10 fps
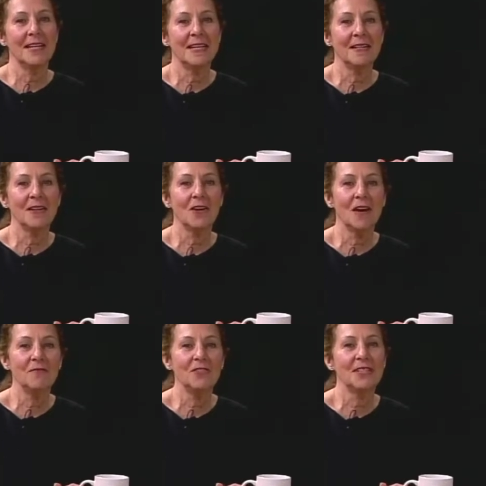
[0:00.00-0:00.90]
and our
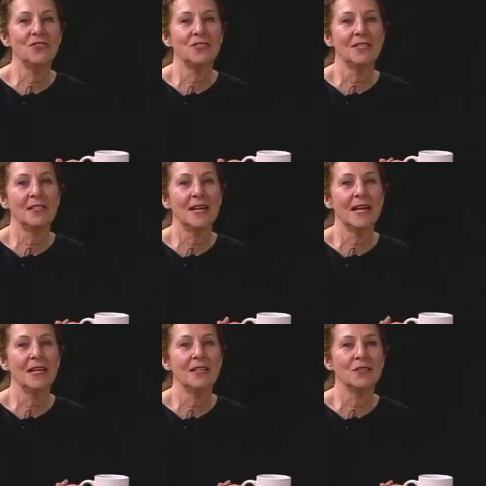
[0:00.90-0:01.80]
conversation
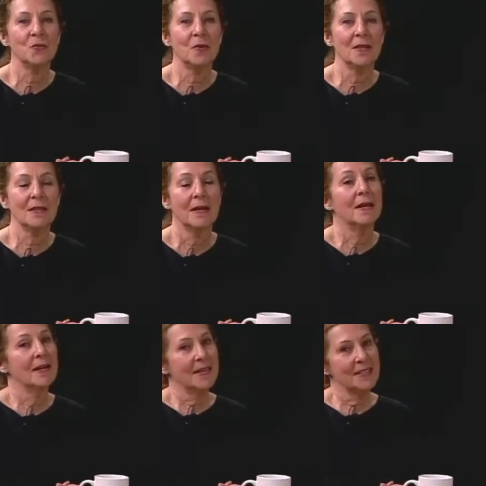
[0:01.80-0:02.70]
today is with
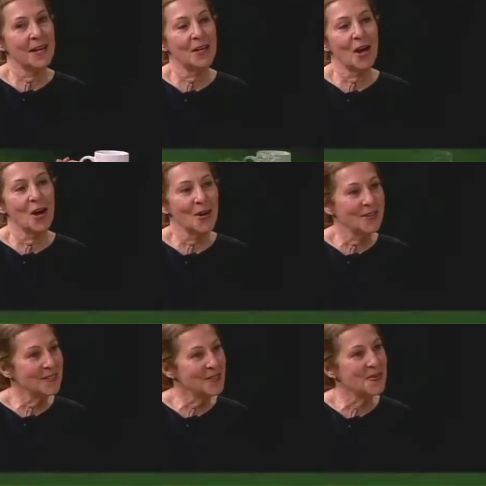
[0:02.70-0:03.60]
Ted
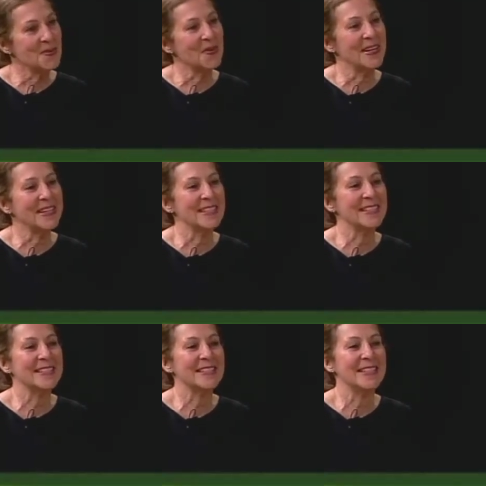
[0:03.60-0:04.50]
Arnn, who
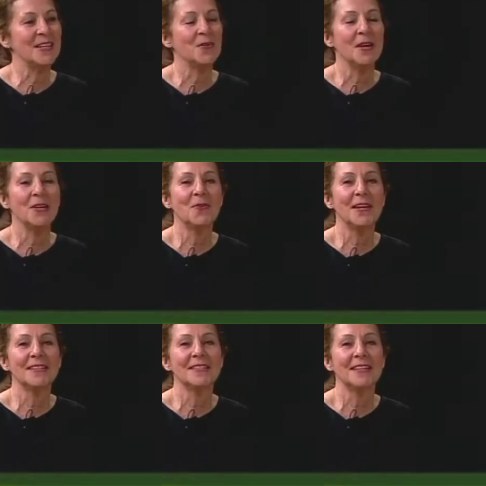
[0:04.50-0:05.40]
is the great
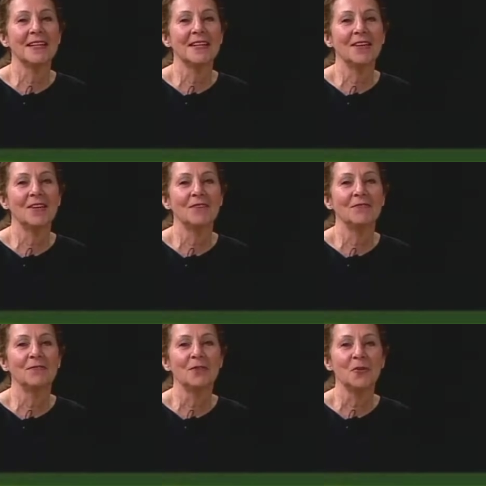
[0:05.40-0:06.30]
grandson of
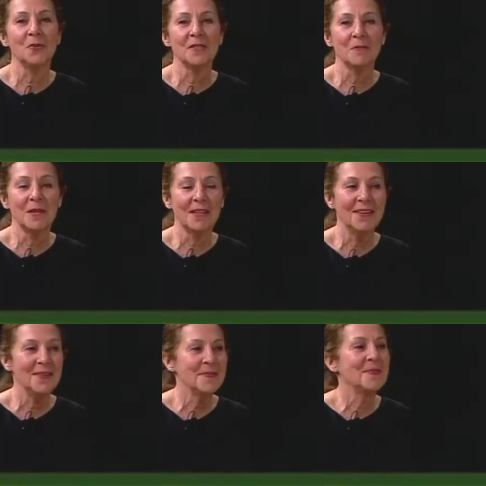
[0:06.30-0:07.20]
Lewis
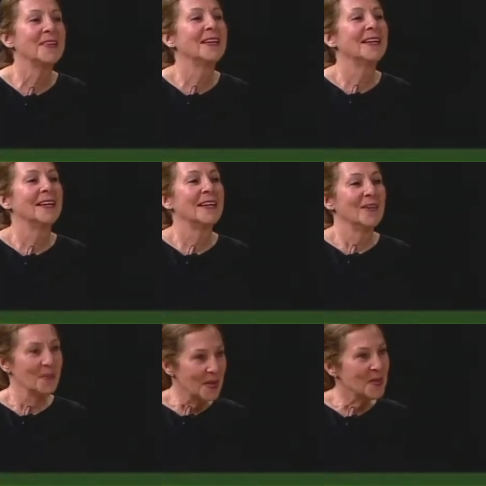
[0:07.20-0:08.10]
Miller.
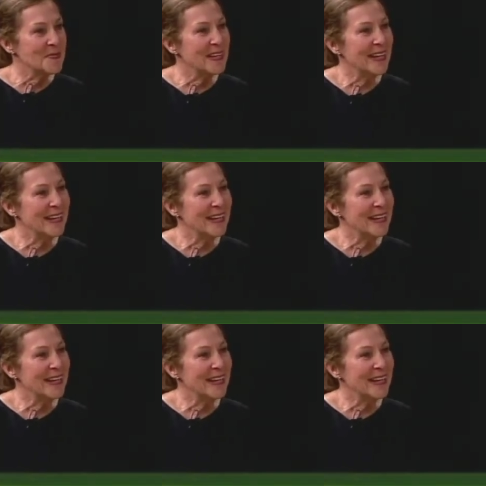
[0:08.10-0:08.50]
Welcome, Ted.